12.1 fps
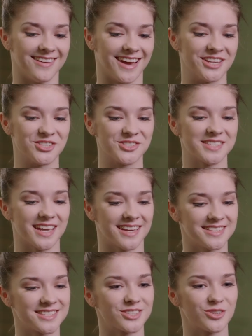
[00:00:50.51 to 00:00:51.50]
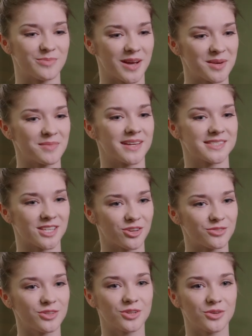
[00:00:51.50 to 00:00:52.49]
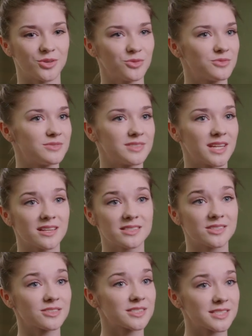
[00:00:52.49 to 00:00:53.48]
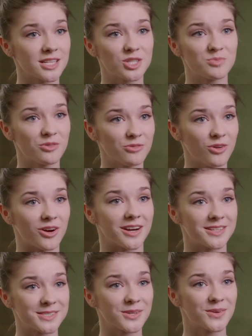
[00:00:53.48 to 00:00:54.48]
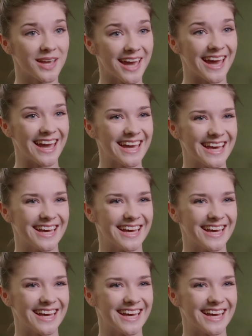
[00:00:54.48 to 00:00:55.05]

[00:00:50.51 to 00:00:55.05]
I just had to remind myself, you know, you've danced on stage before. It's okay.